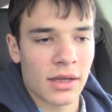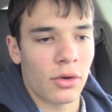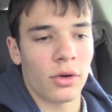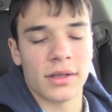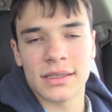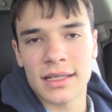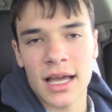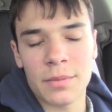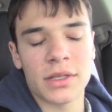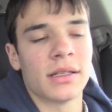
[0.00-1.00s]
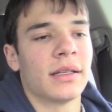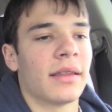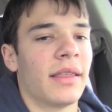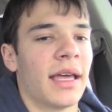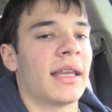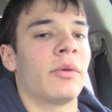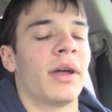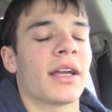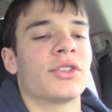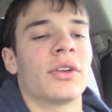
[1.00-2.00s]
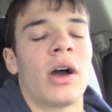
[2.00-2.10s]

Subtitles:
or stopped, then it will actually